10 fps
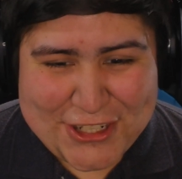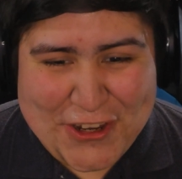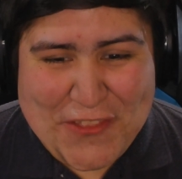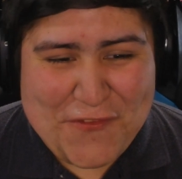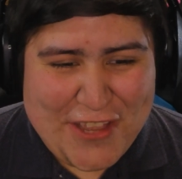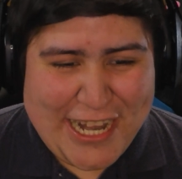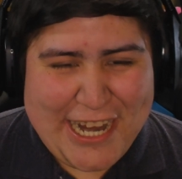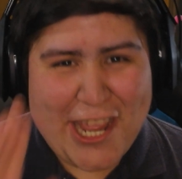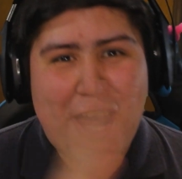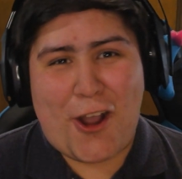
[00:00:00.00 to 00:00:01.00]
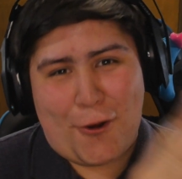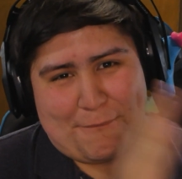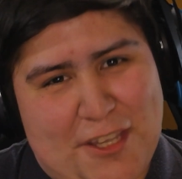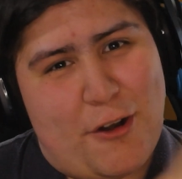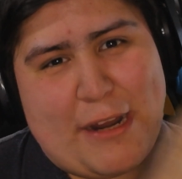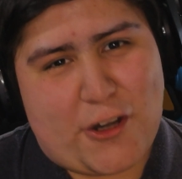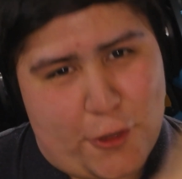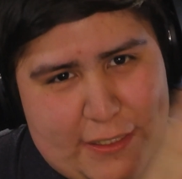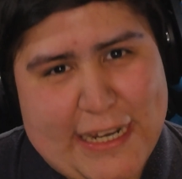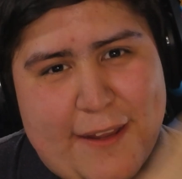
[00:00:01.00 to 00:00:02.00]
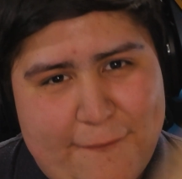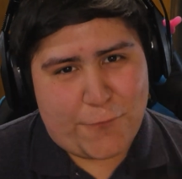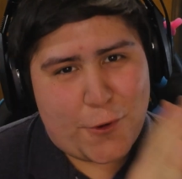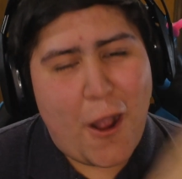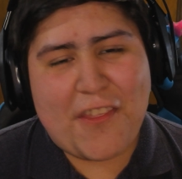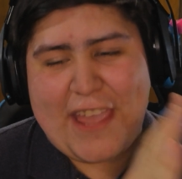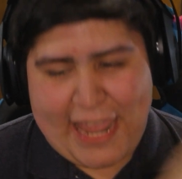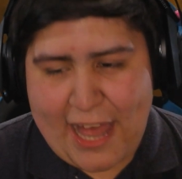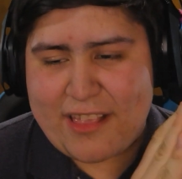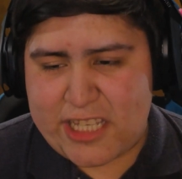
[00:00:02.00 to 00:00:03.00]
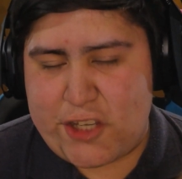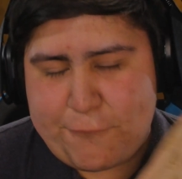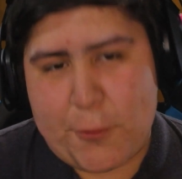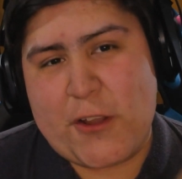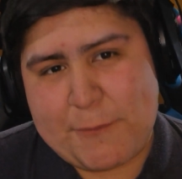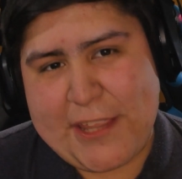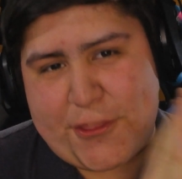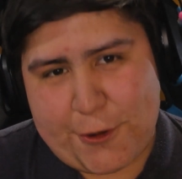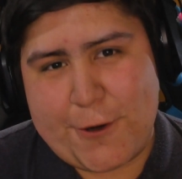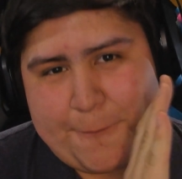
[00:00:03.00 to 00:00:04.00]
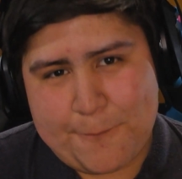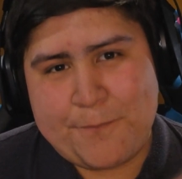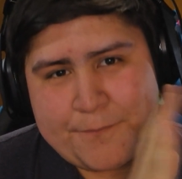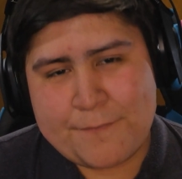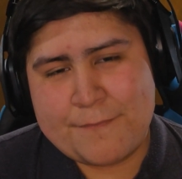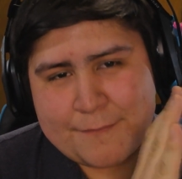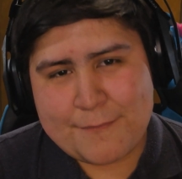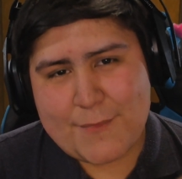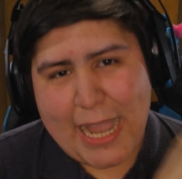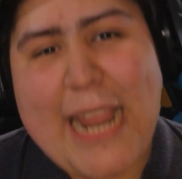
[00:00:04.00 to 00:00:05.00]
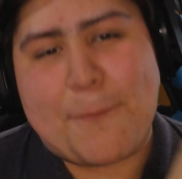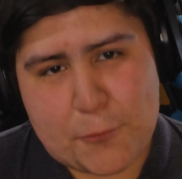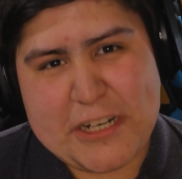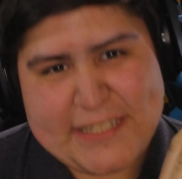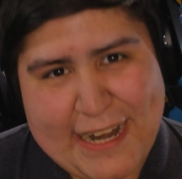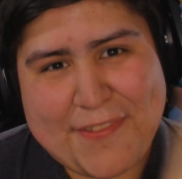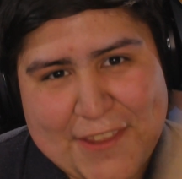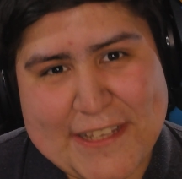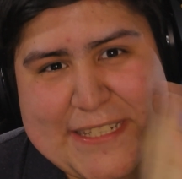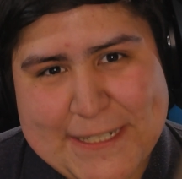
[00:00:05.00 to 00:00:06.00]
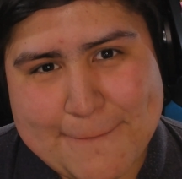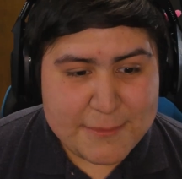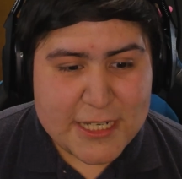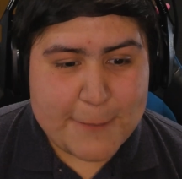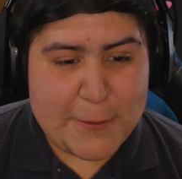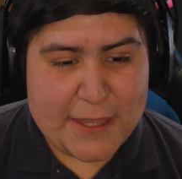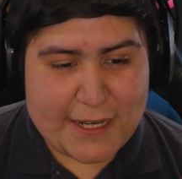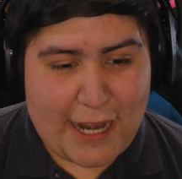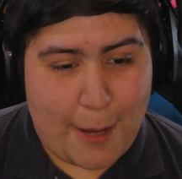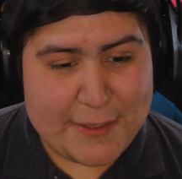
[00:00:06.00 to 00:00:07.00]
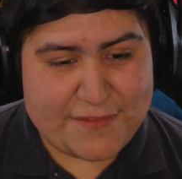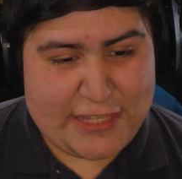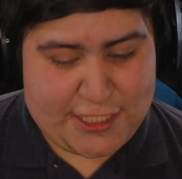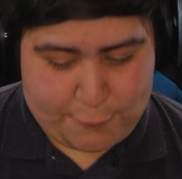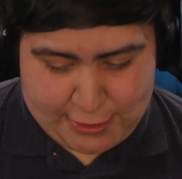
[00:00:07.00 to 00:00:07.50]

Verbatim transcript: a good video! You know what, Courtney? For all the hell you've put me through, I appreciate this. I'm just gonna put in the comments with this